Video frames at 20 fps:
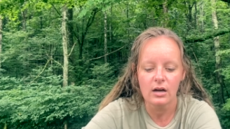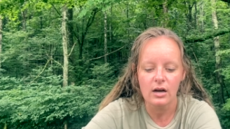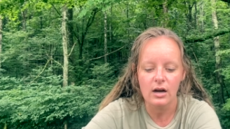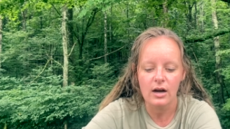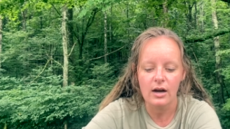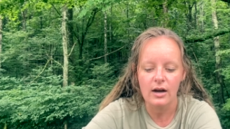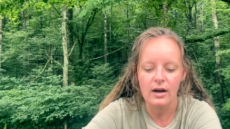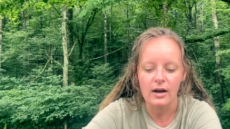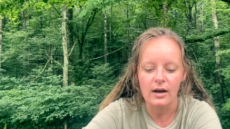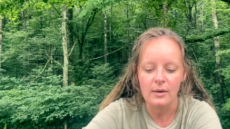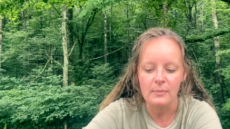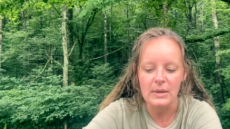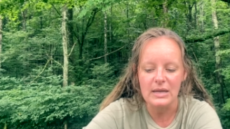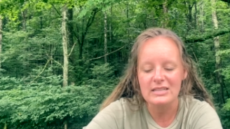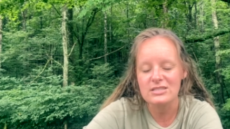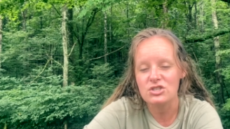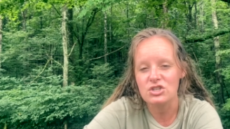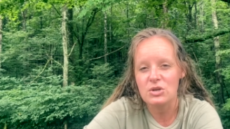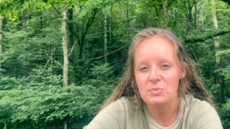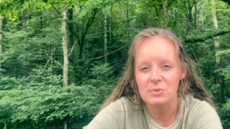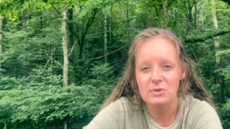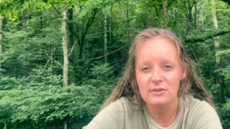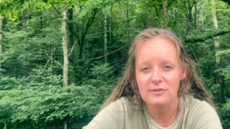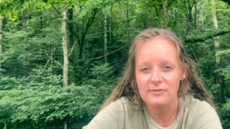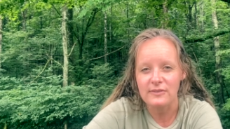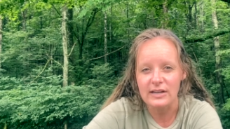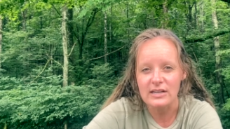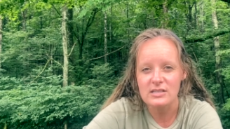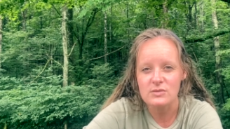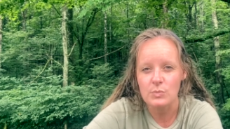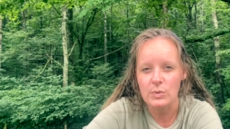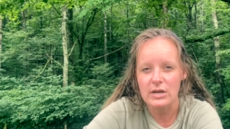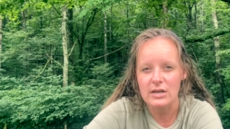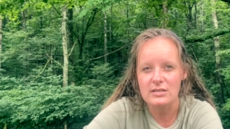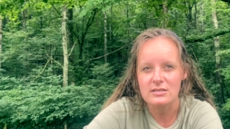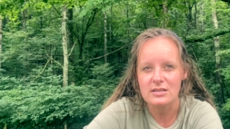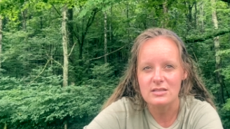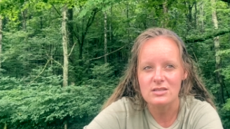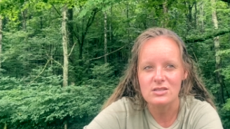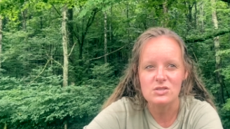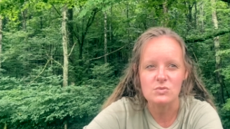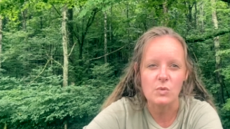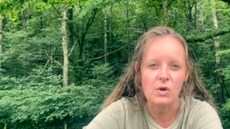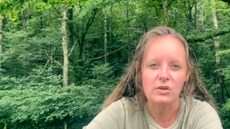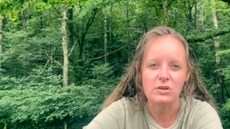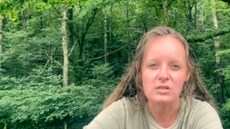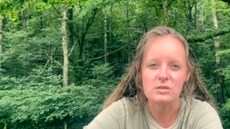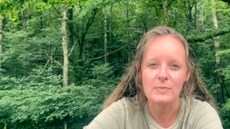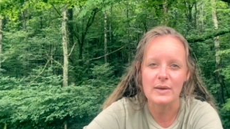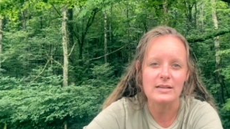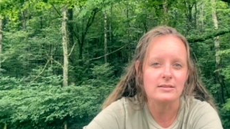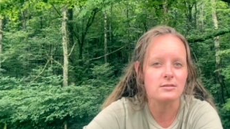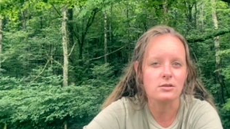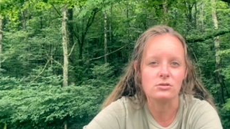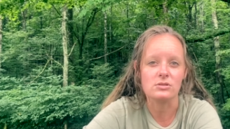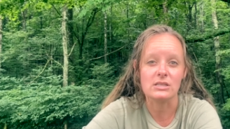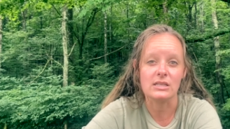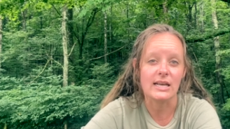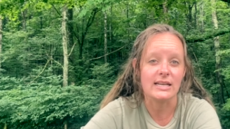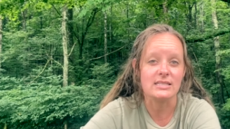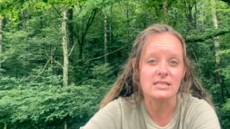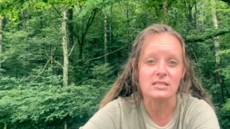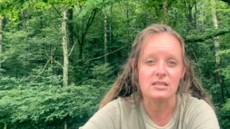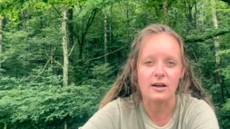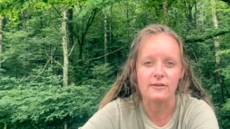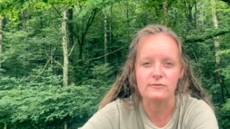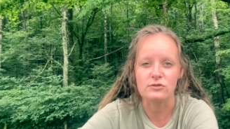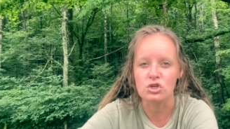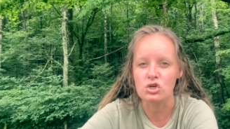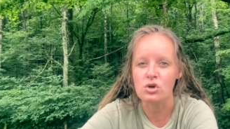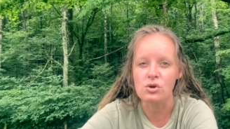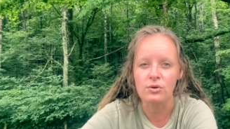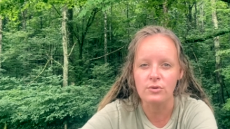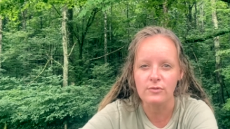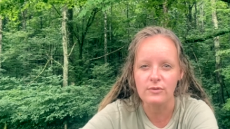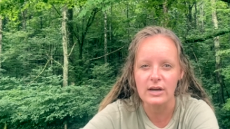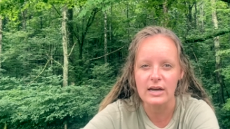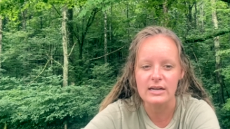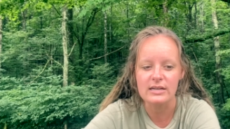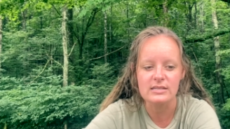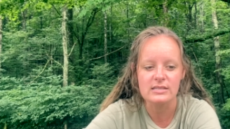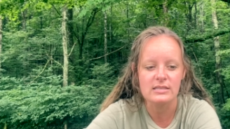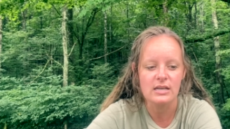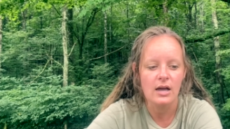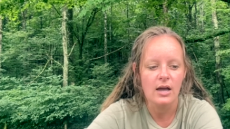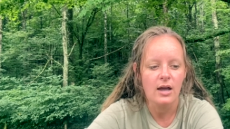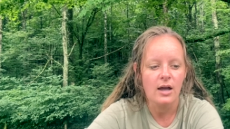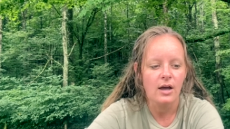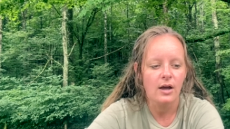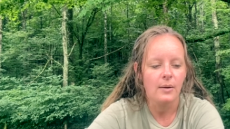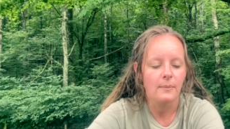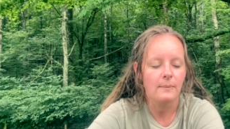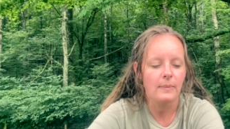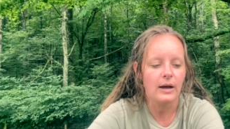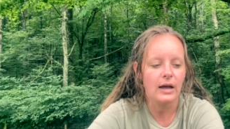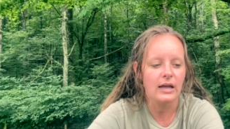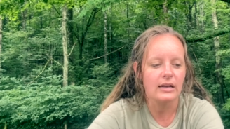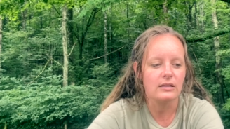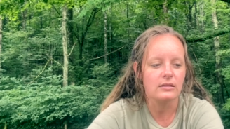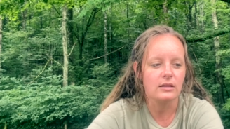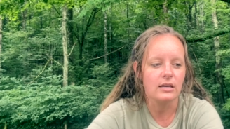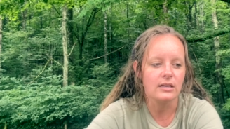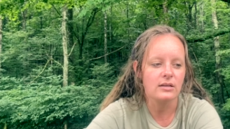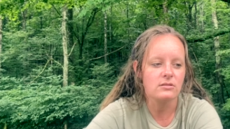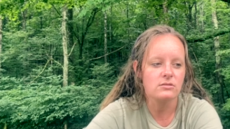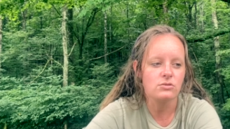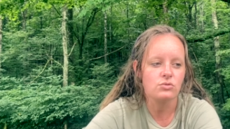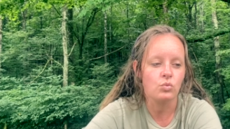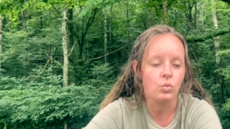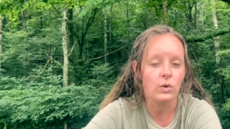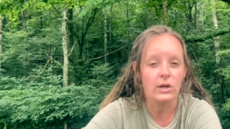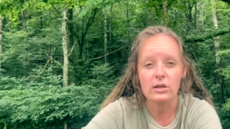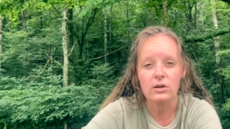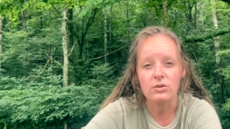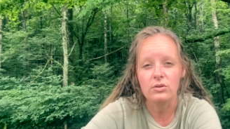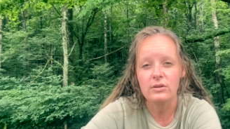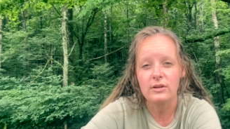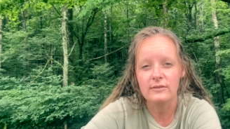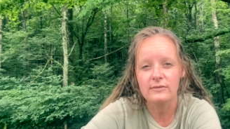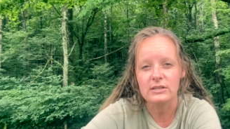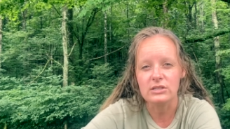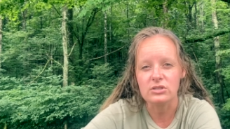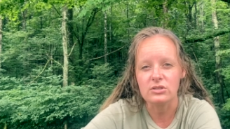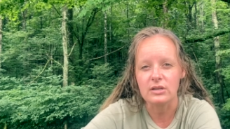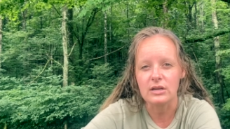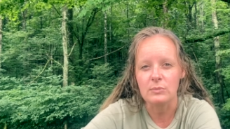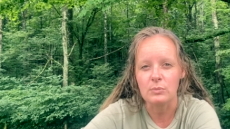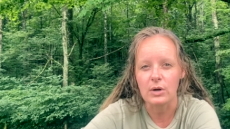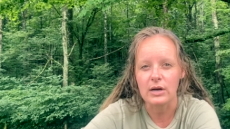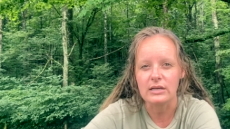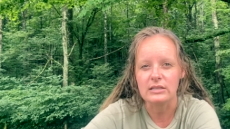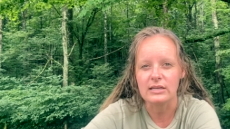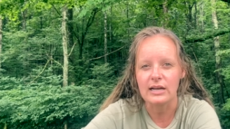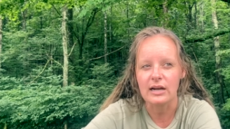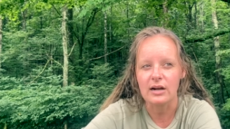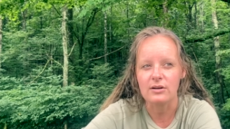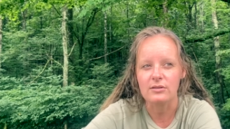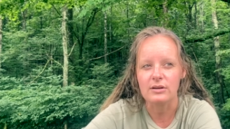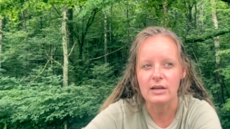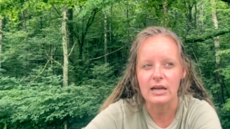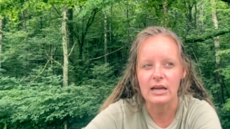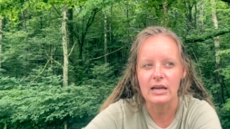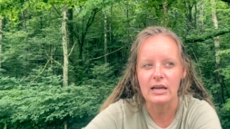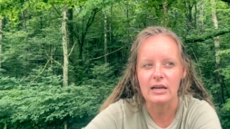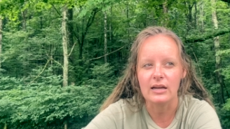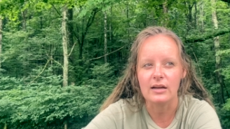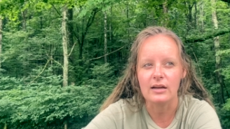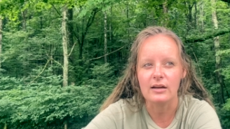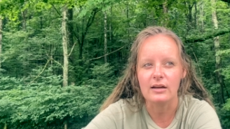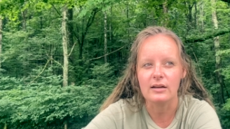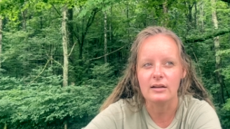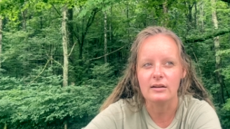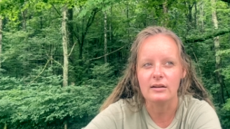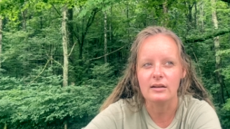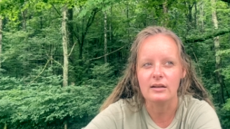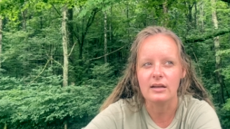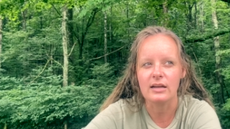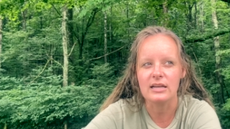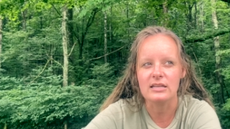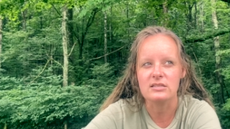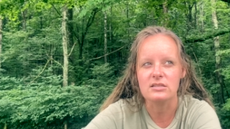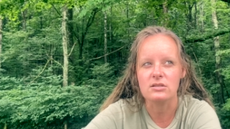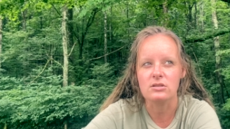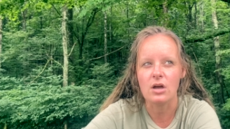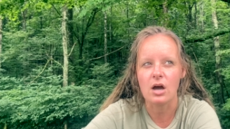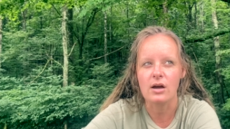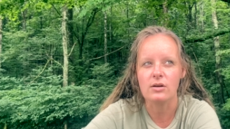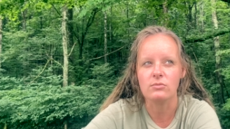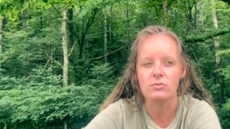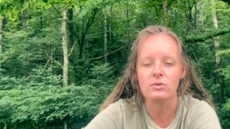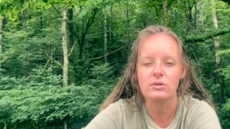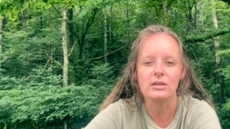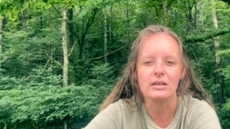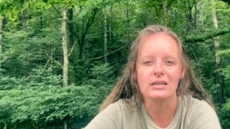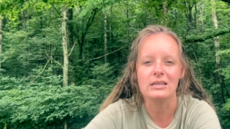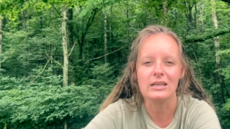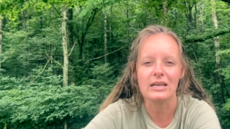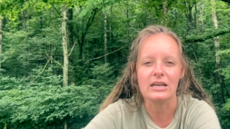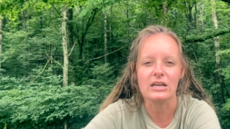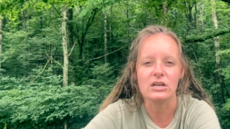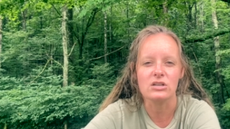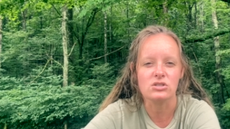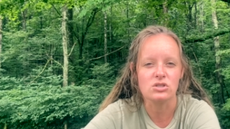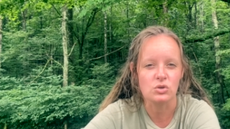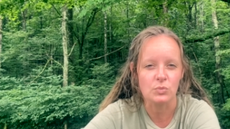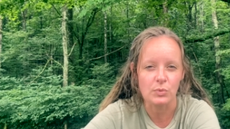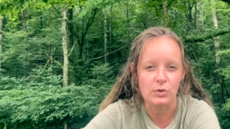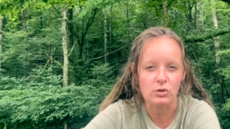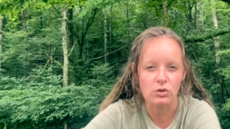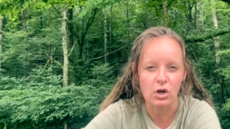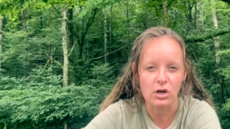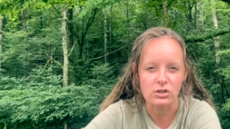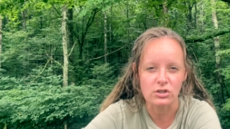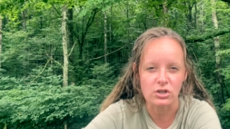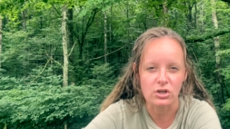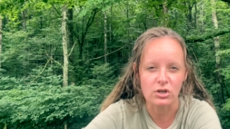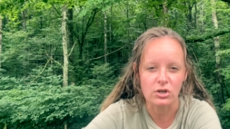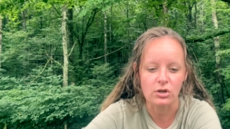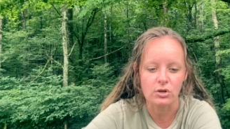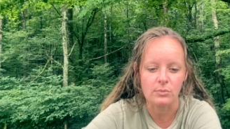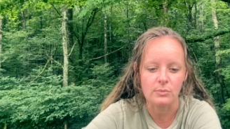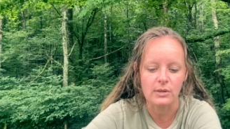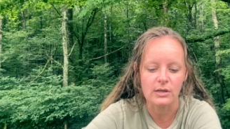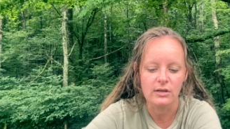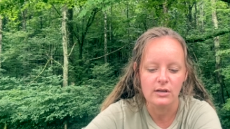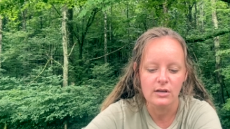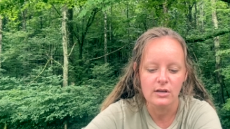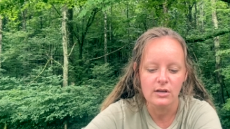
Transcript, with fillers: Um, it's cheaper to fix because it's a smaller space, there's less stuff to fix but things will eventually break down and it's not really like a super long term